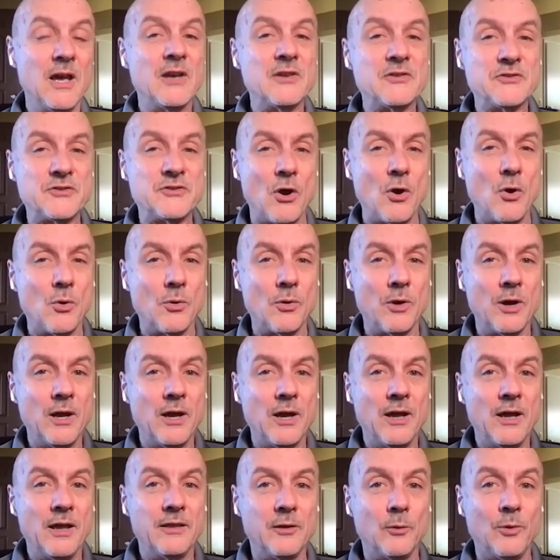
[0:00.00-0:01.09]
So
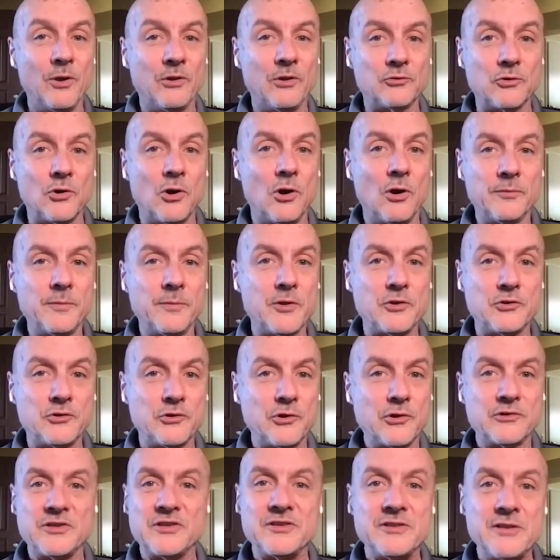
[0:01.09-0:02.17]
the withdrawal from the
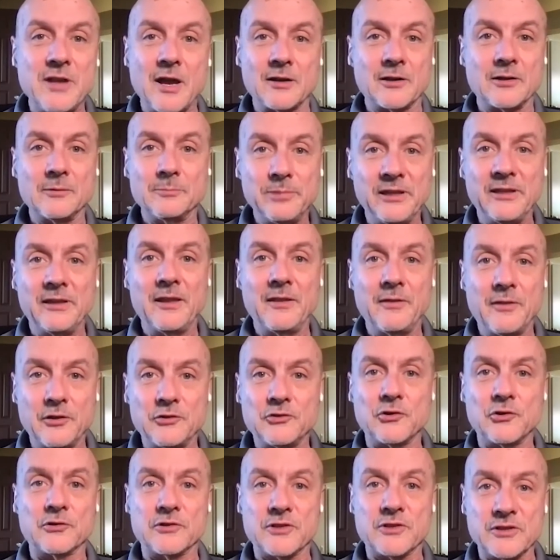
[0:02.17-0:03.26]
church is not completely the
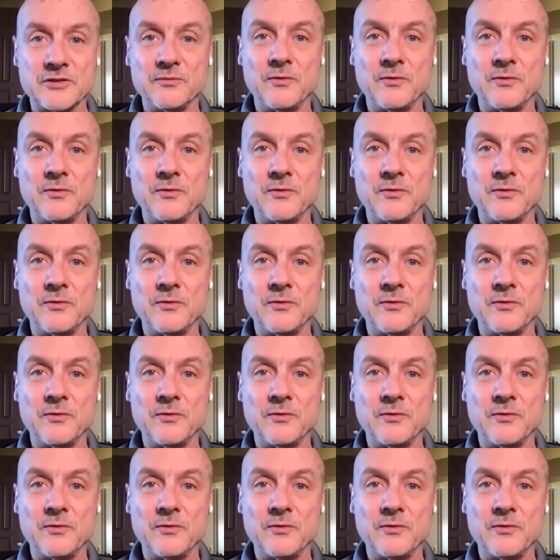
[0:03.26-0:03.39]
church's